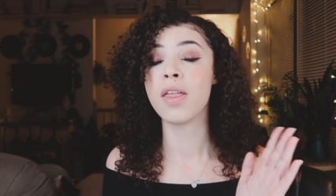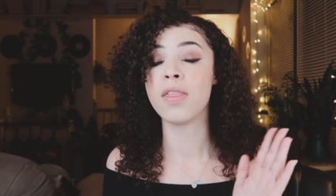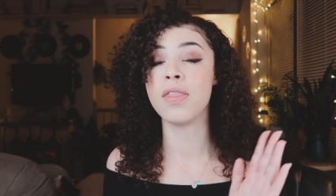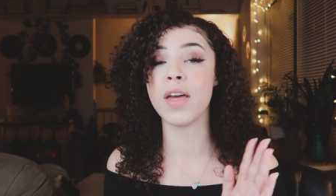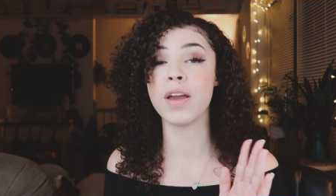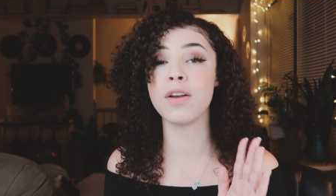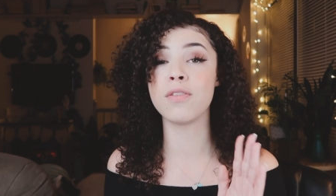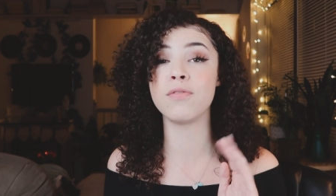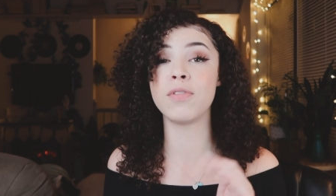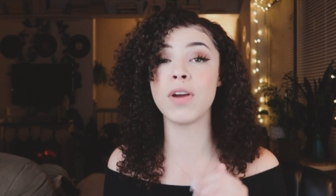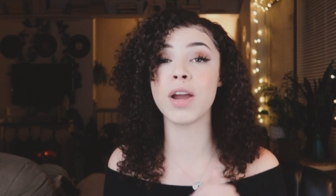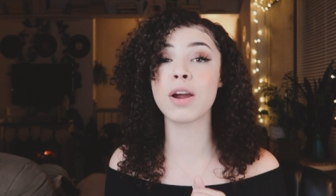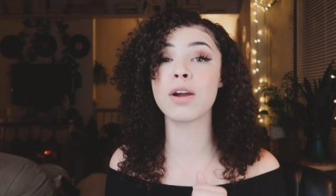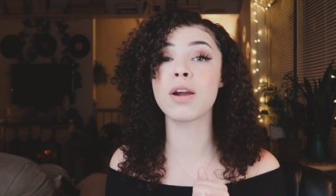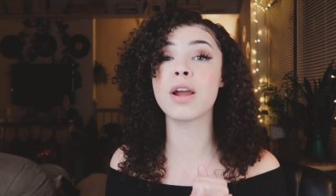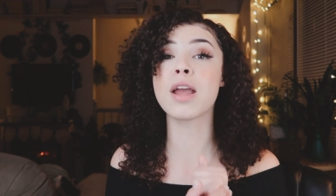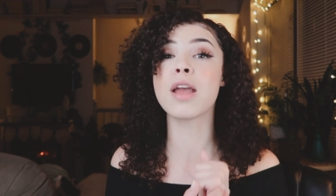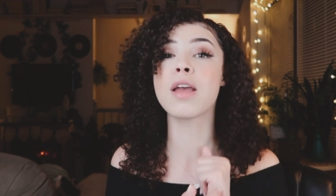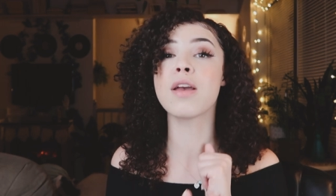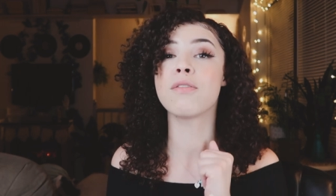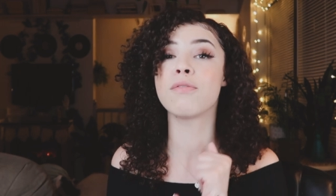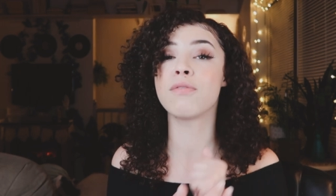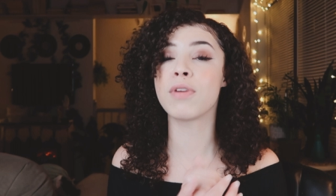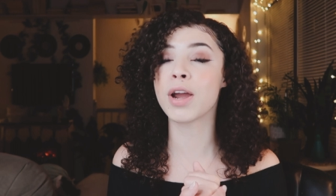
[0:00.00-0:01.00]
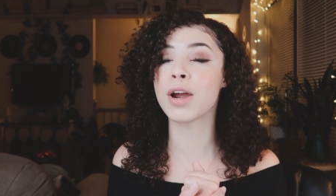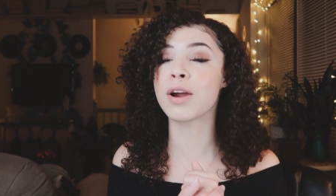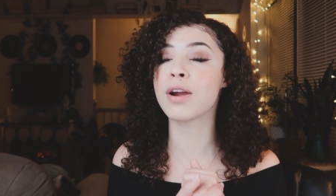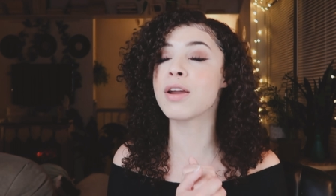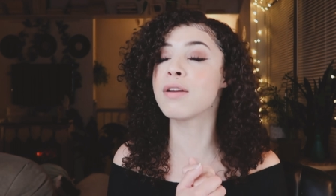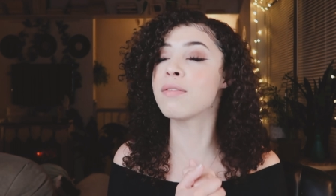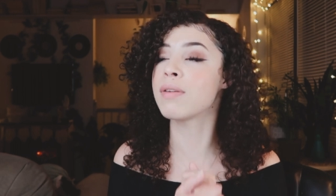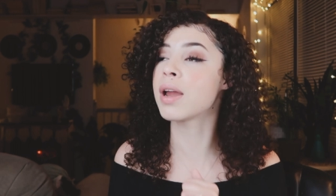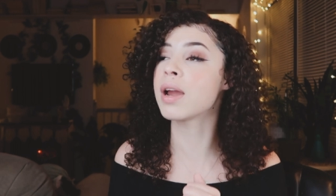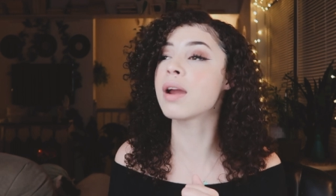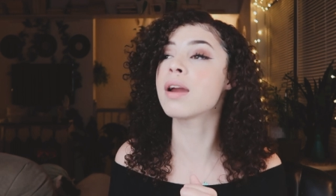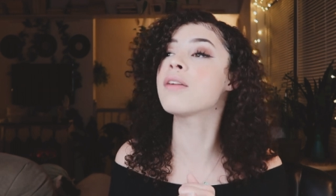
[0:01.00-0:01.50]
They very,
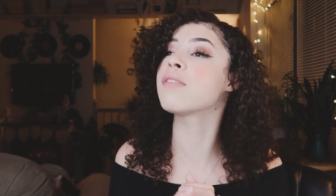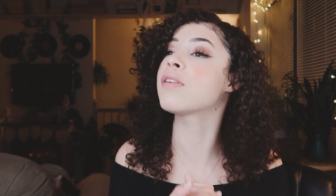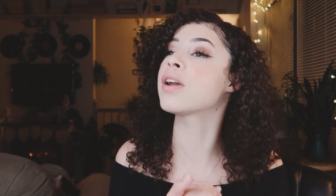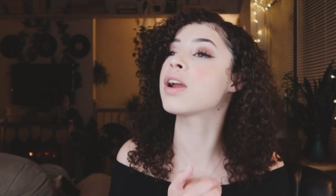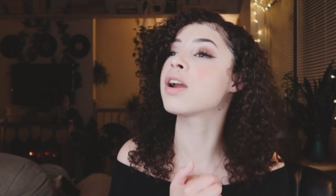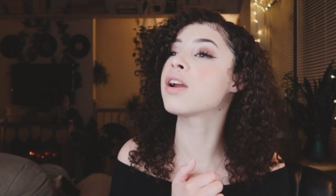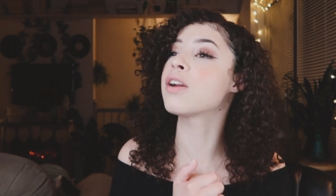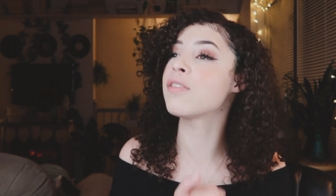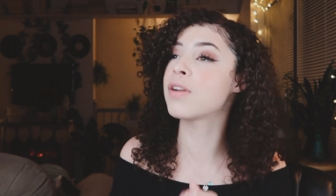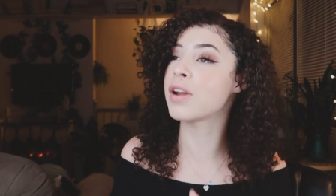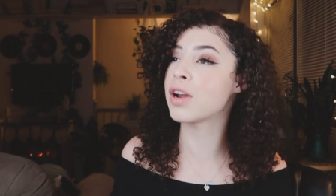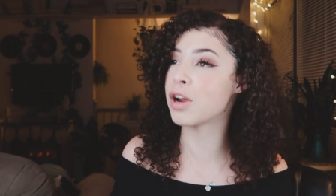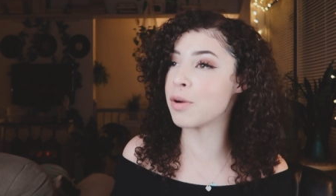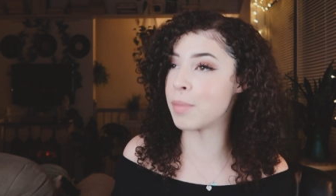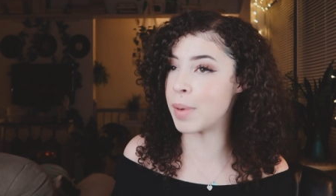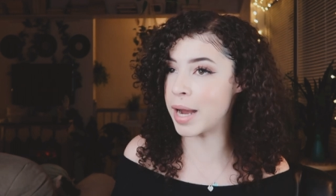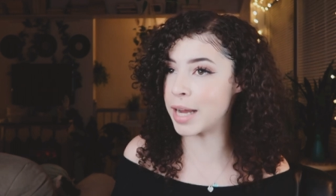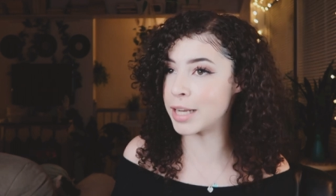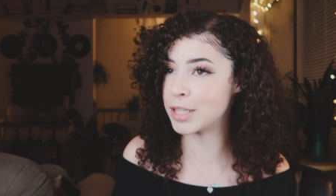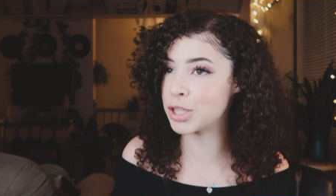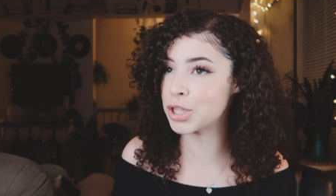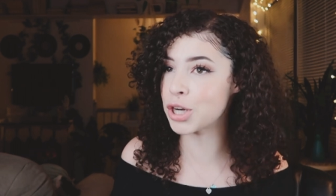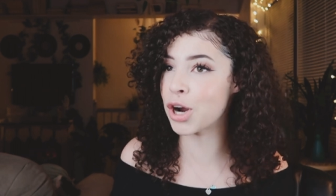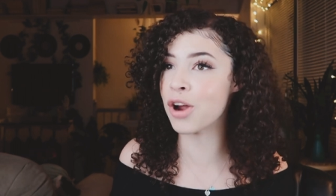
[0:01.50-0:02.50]
very, very, much